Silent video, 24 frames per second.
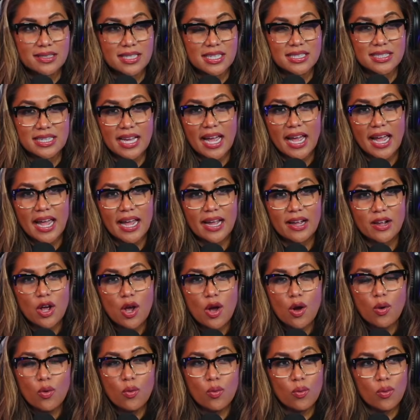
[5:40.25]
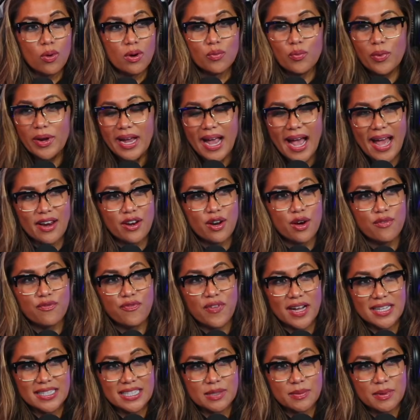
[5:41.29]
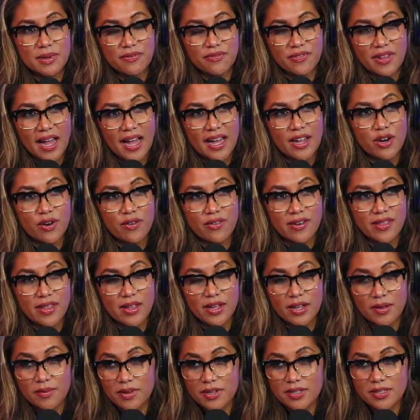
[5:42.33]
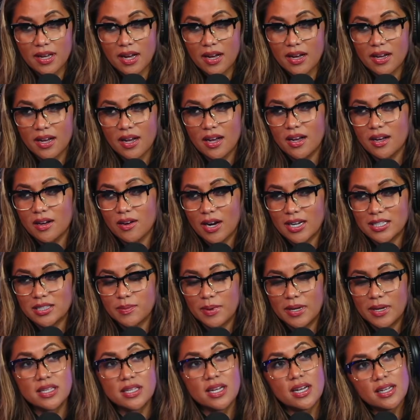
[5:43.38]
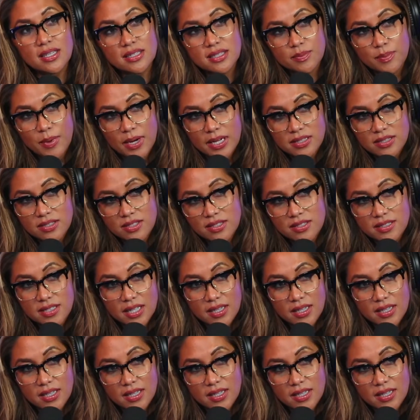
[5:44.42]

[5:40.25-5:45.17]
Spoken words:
Because we got no funds to be flying over to the across sponsors.